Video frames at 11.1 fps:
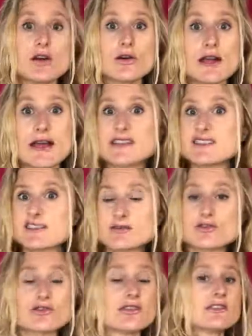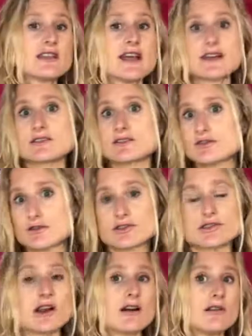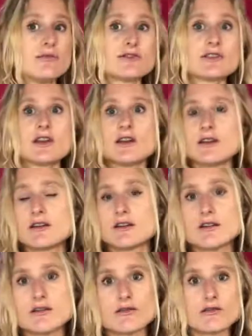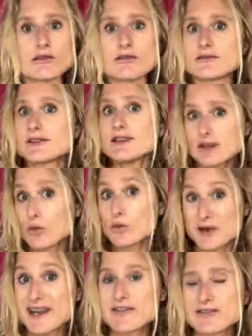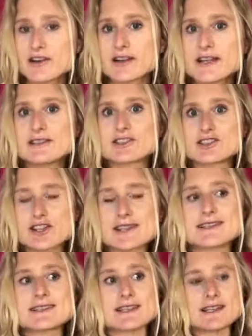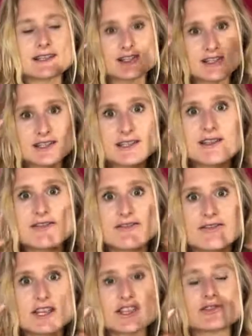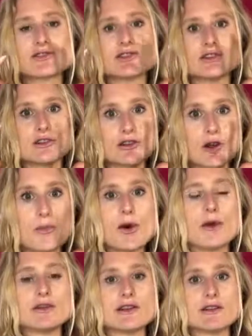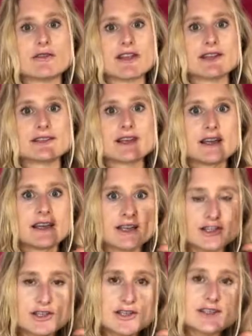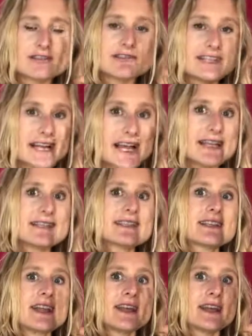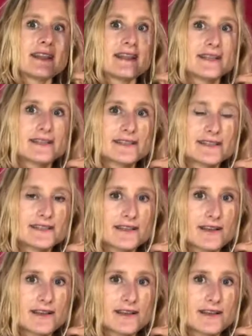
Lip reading: has shorter legs, shorter arms, or whatever. It's just the visual component of that. It just creates this